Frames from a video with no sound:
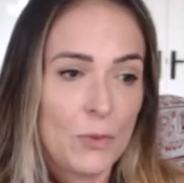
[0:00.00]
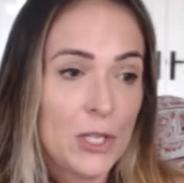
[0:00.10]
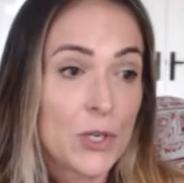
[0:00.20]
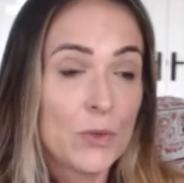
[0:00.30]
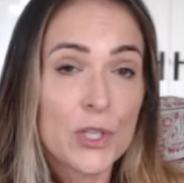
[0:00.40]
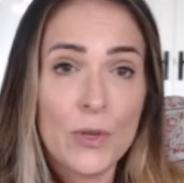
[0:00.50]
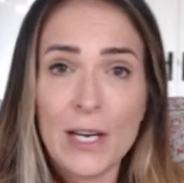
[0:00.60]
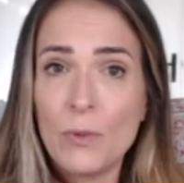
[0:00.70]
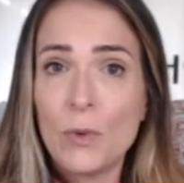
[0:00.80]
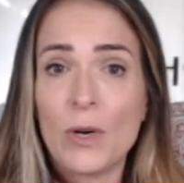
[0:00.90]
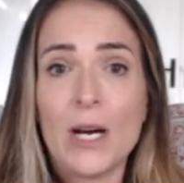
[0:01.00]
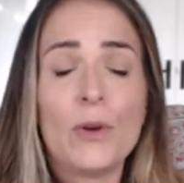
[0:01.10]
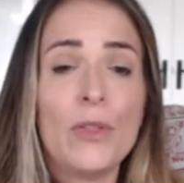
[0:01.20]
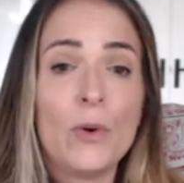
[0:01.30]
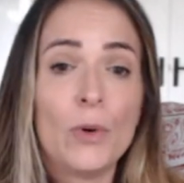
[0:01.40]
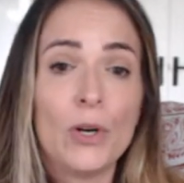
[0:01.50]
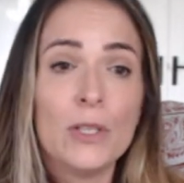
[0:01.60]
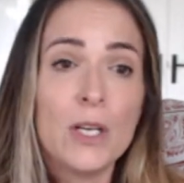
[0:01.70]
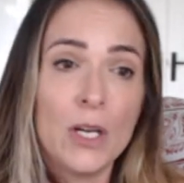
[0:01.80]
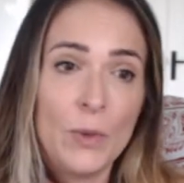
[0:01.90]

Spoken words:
we don't do that when we're out in the world.